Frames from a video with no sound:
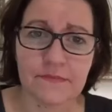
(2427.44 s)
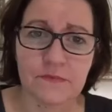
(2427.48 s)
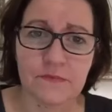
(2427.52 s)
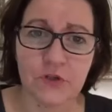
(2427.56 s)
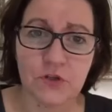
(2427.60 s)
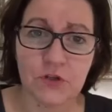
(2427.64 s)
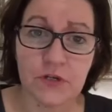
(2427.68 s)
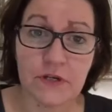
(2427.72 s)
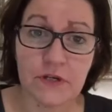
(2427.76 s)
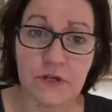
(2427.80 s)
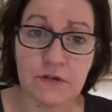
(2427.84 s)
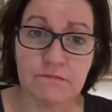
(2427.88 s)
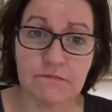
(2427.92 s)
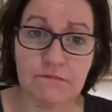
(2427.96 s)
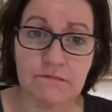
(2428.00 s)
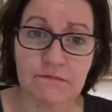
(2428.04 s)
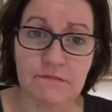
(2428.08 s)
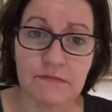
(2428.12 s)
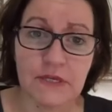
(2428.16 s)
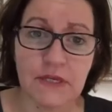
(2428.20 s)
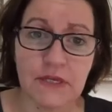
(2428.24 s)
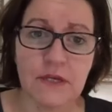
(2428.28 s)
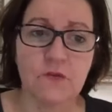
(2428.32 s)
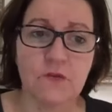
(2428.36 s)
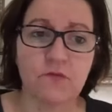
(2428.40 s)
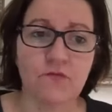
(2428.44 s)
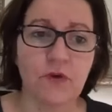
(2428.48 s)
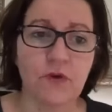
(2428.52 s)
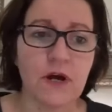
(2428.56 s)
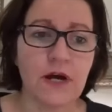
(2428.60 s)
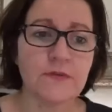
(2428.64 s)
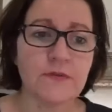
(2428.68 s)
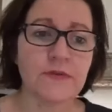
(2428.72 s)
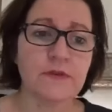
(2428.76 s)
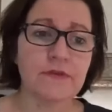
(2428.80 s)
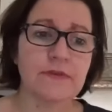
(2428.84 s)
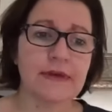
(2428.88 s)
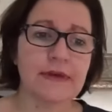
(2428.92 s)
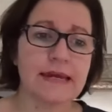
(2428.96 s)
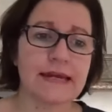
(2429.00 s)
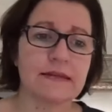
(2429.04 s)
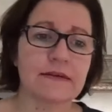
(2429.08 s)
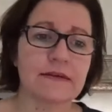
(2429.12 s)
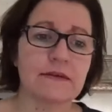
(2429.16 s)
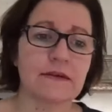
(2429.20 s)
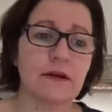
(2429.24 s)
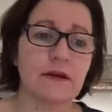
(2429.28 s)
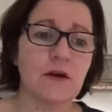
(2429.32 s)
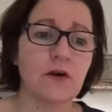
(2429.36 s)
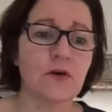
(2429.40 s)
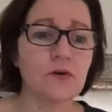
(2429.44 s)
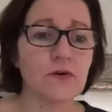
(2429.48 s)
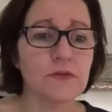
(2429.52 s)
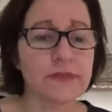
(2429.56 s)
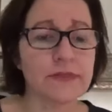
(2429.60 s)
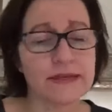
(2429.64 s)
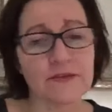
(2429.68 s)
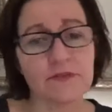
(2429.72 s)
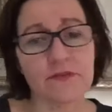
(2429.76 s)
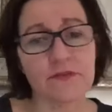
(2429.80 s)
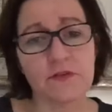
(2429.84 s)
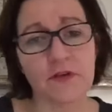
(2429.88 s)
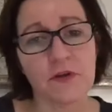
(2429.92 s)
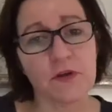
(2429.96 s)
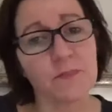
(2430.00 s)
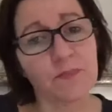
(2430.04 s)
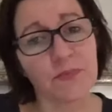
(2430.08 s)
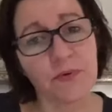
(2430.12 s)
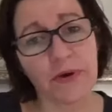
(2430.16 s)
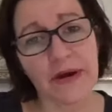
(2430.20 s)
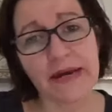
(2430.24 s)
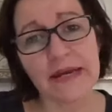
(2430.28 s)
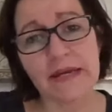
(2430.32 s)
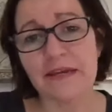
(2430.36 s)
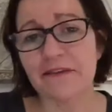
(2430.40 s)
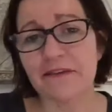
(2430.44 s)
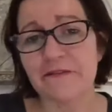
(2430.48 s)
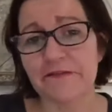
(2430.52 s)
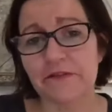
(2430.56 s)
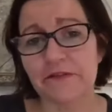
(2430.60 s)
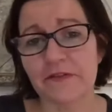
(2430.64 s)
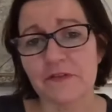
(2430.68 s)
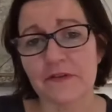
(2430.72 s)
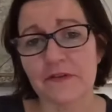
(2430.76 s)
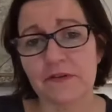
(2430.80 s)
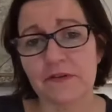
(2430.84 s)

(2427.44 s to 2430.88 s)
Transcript: You know? rather than, oh, that's so brave.